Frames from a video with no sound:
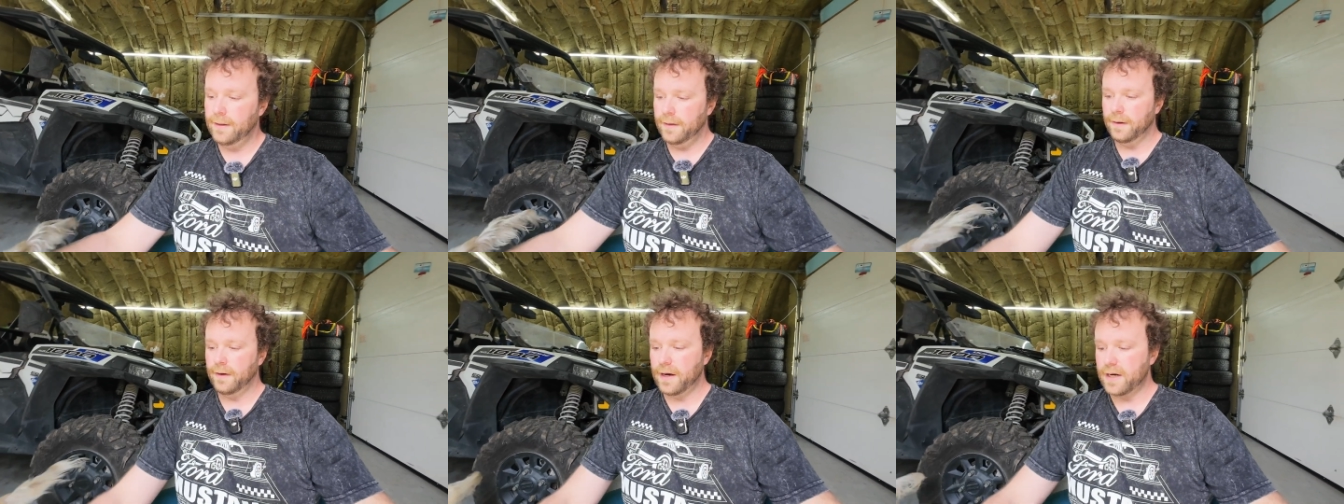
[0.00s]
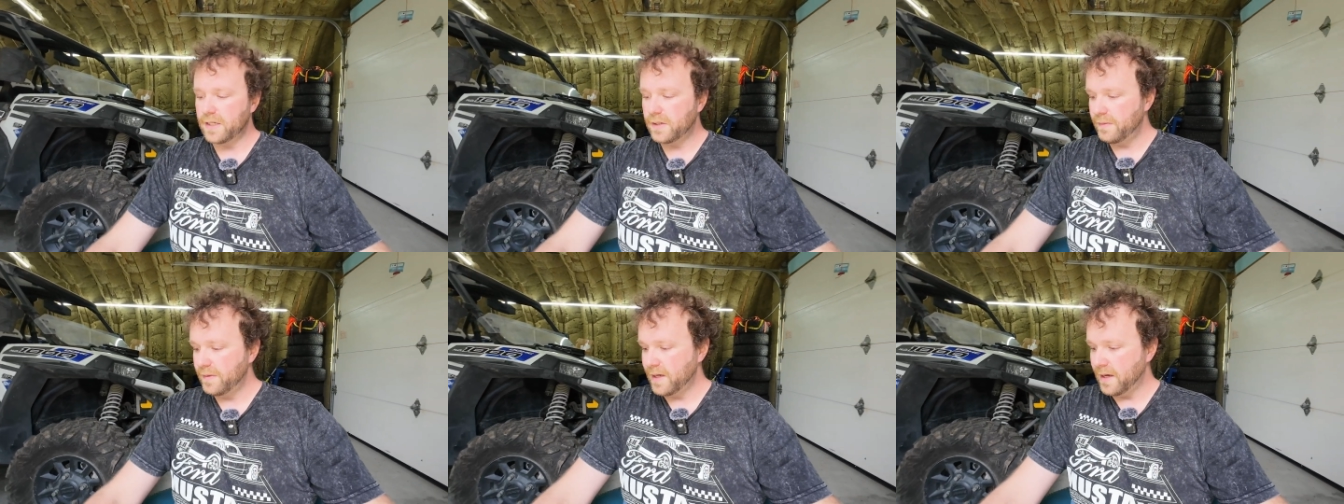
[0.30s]
their
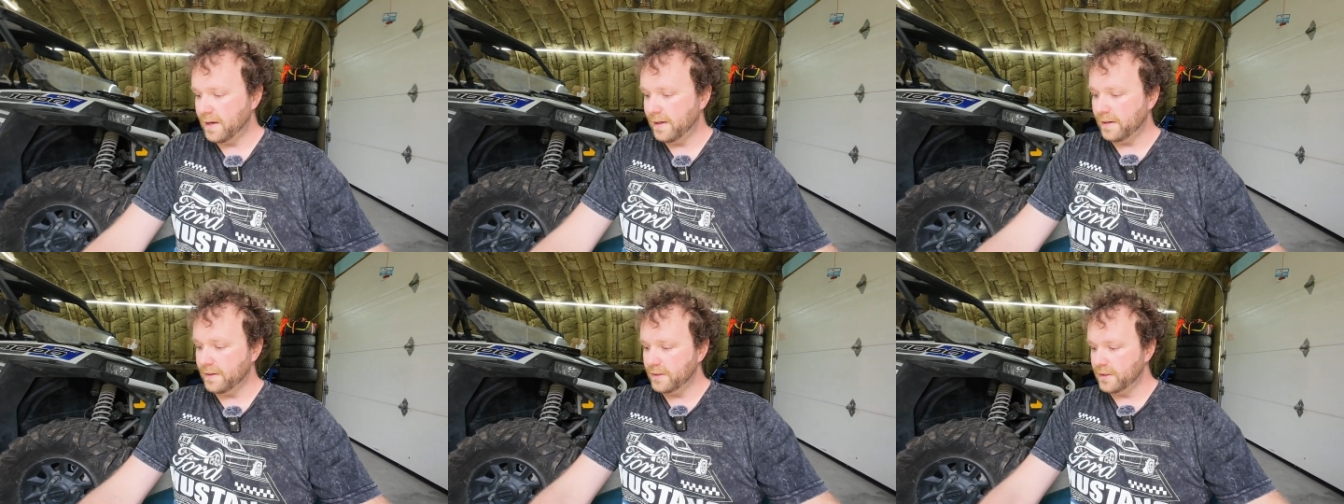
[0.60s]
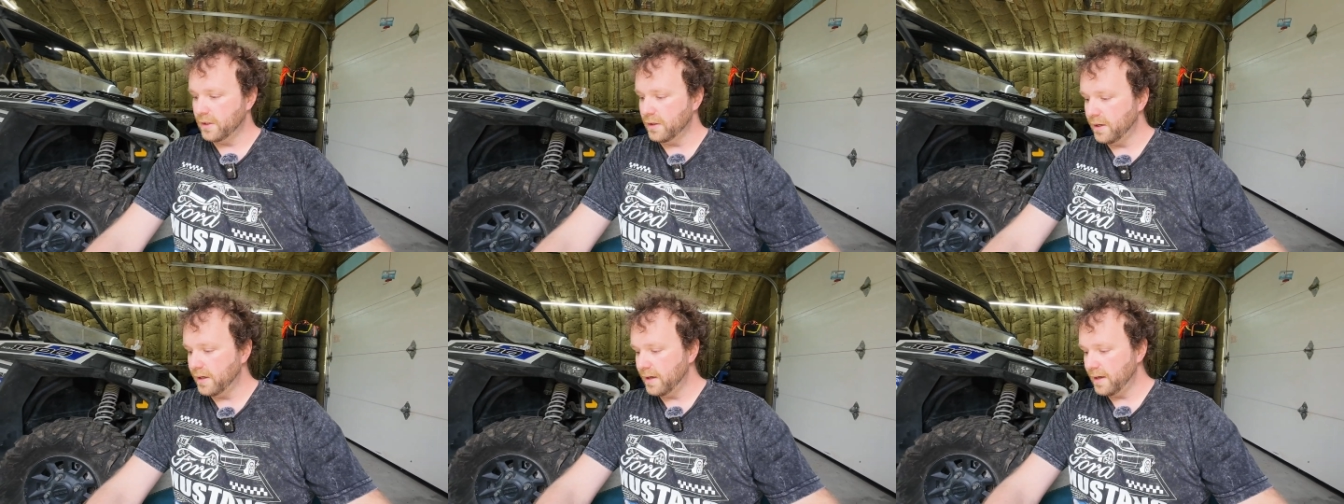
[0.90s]
HVIL
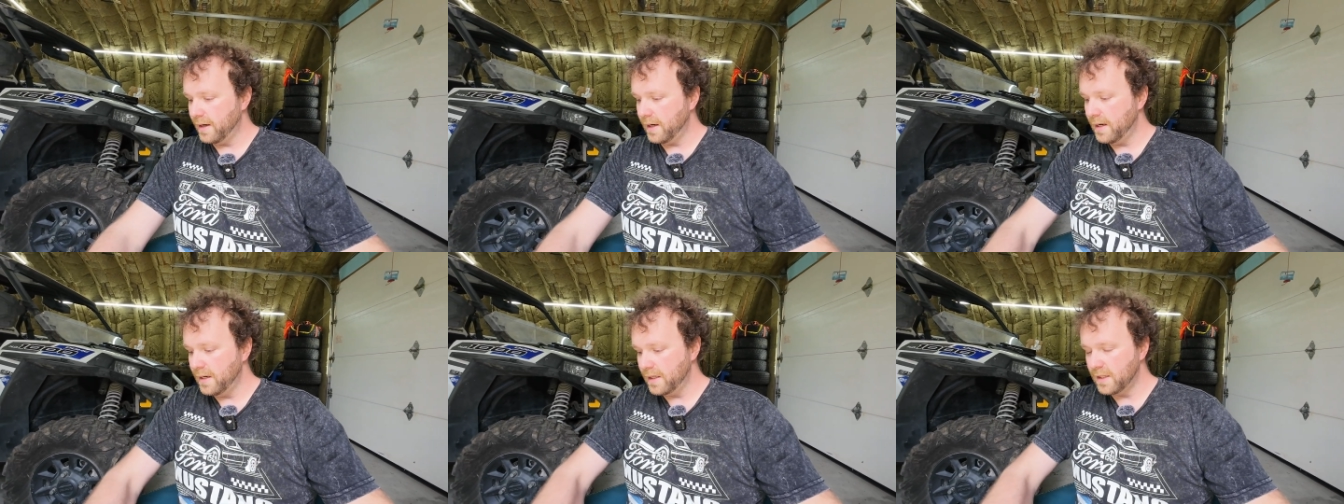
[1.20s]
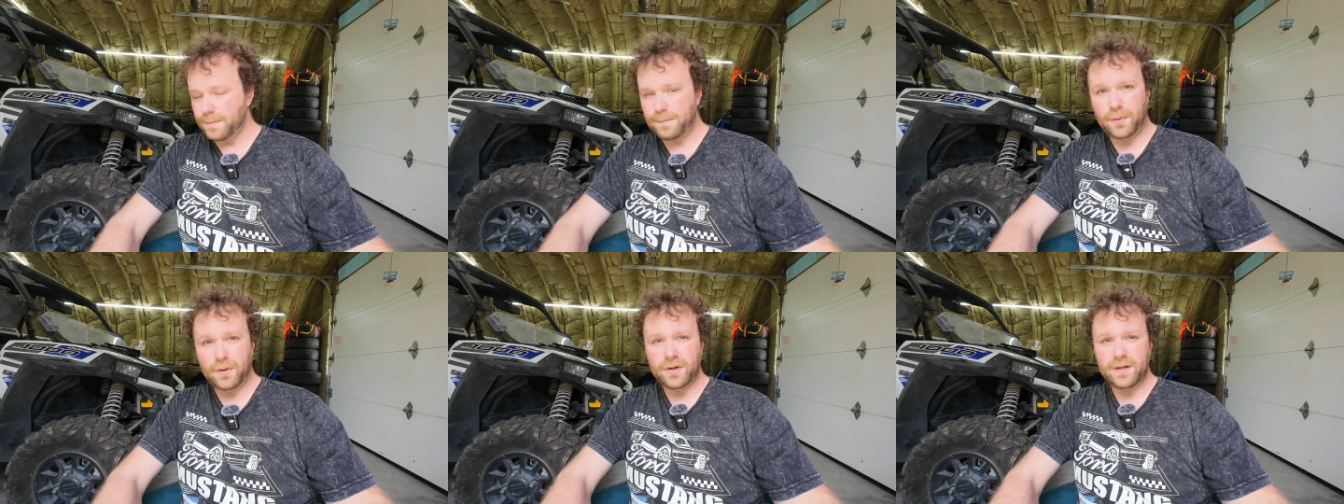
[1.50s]
circuit, and
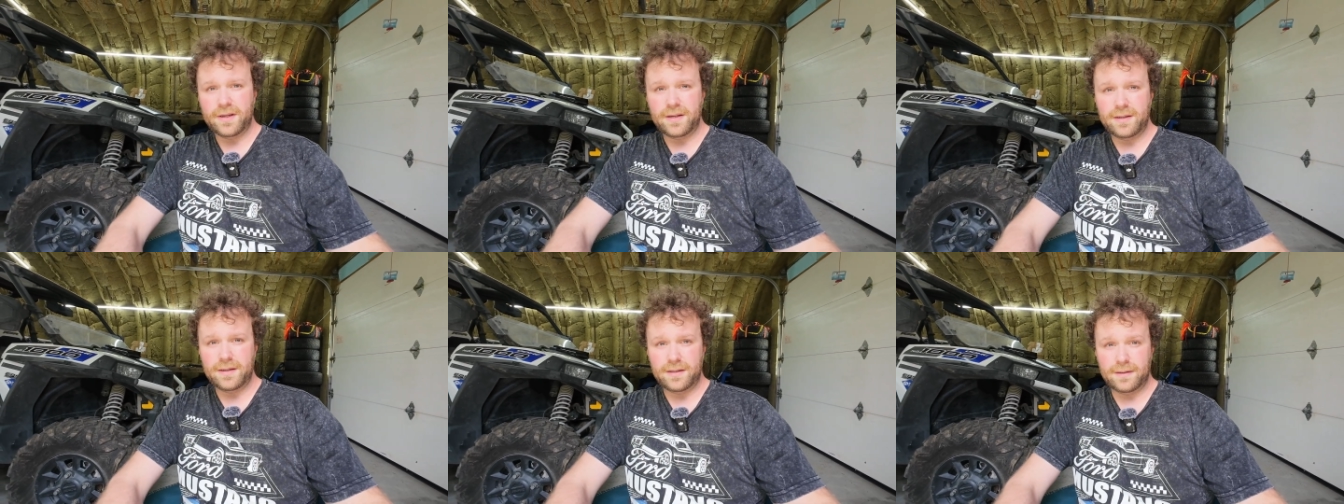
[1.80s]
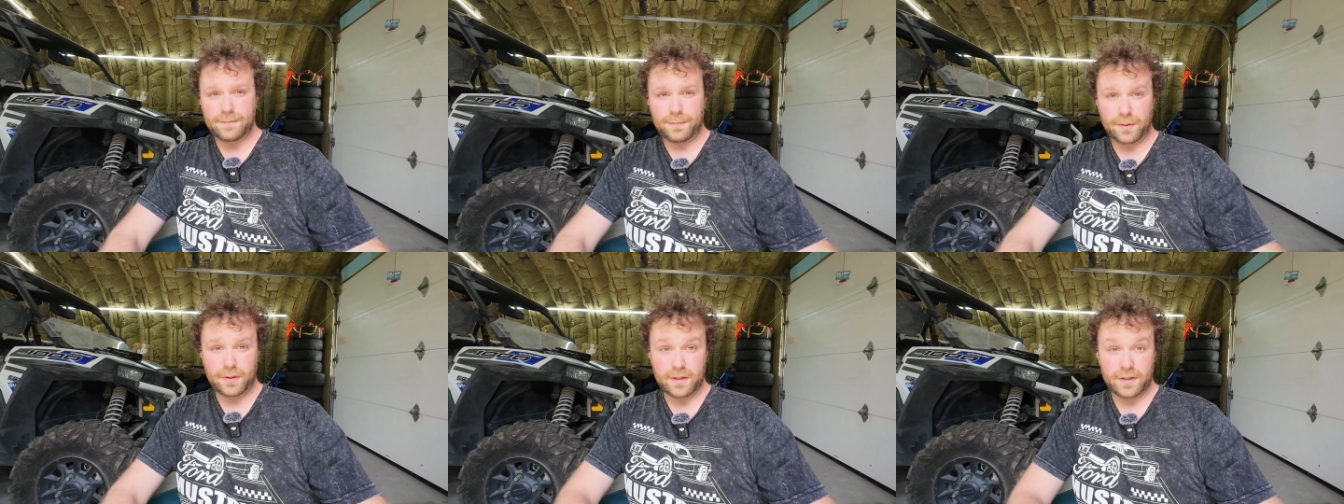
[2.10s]
it's
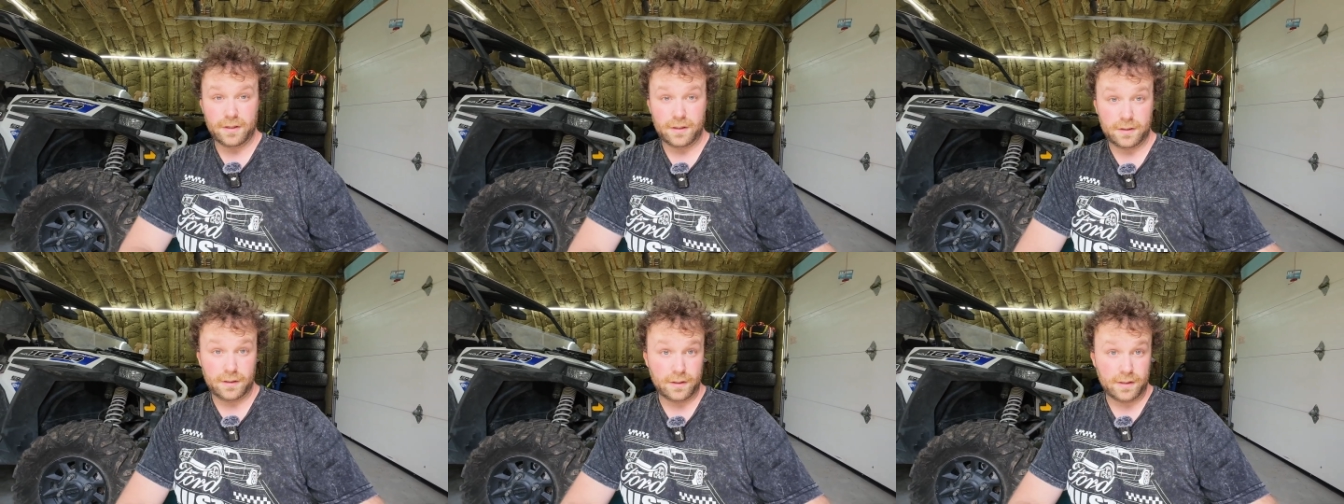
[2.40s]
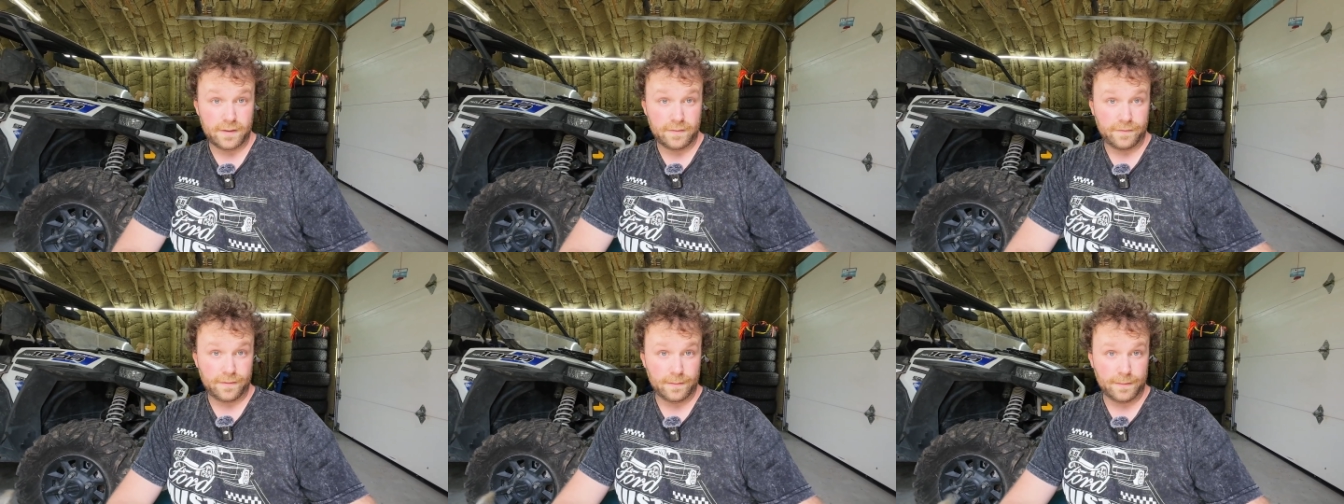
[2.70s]
pretty pretty
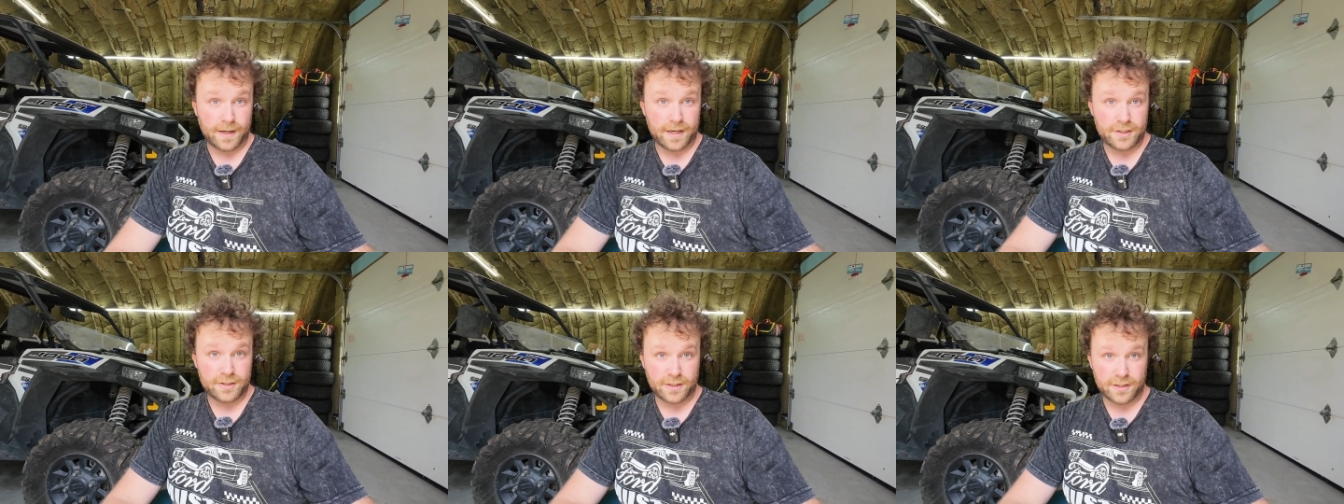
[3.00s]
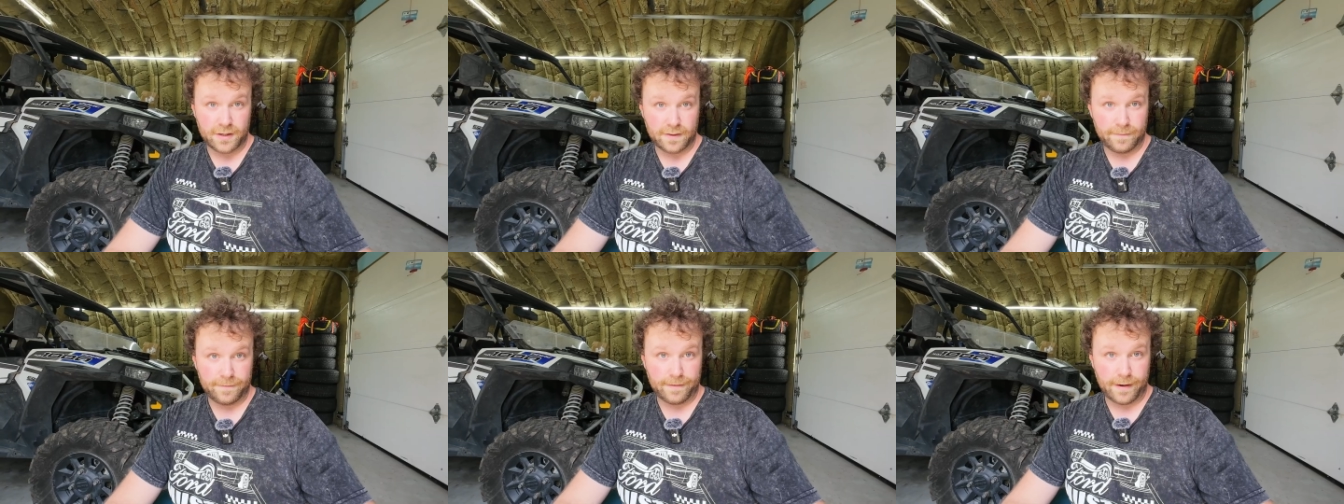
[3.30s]
good
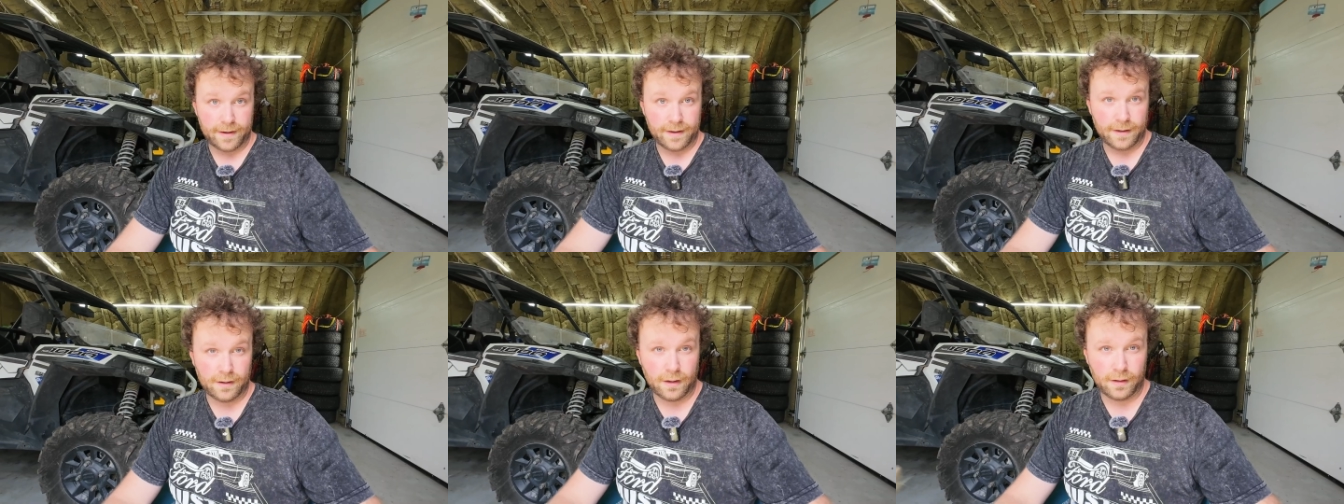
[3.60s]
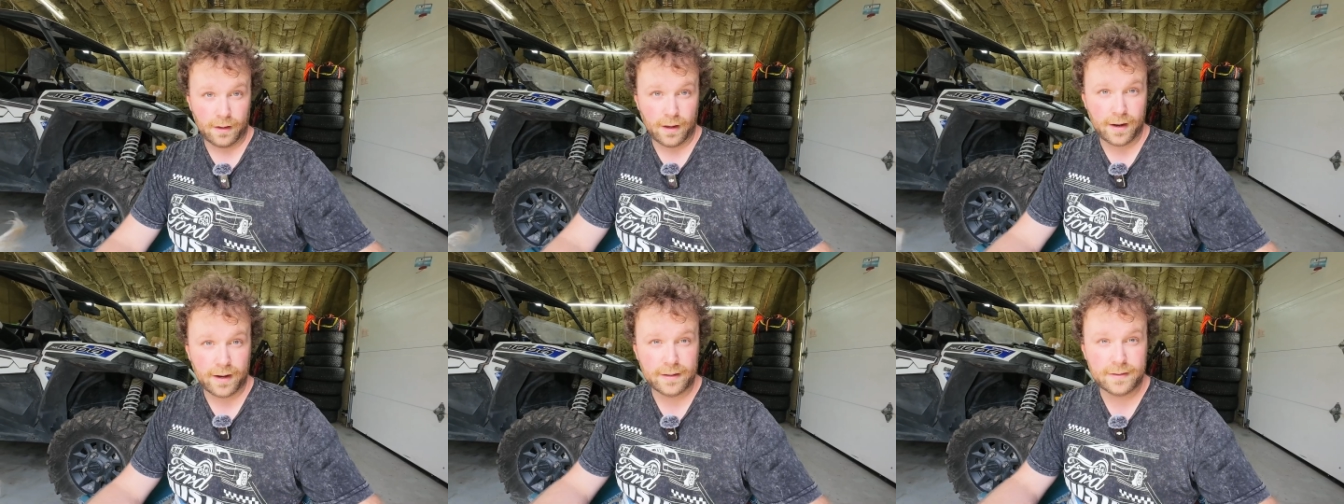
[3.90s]
information. You can find it
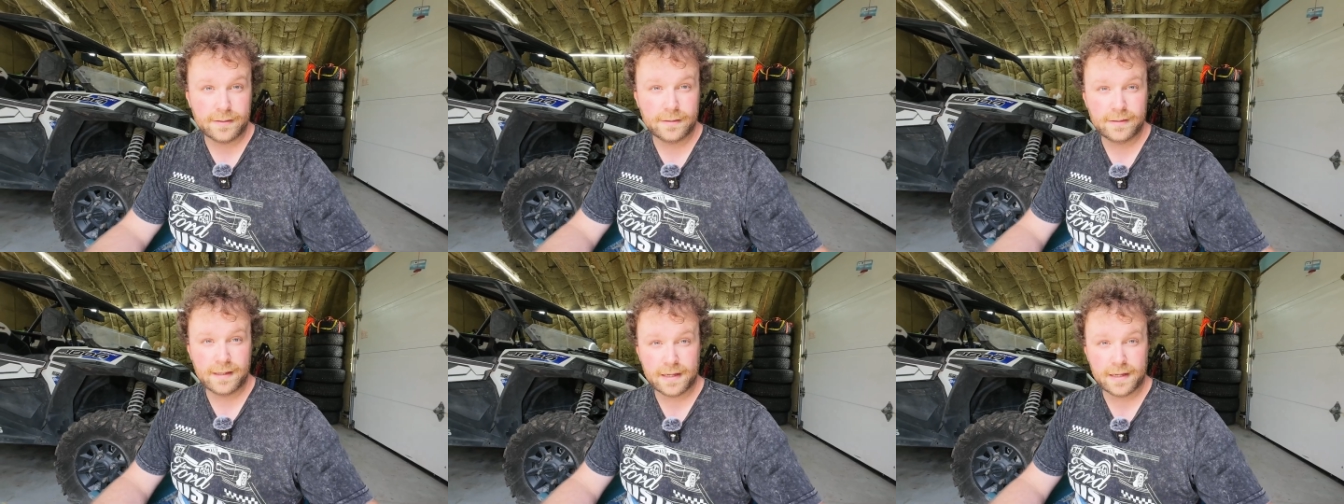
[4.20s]
online.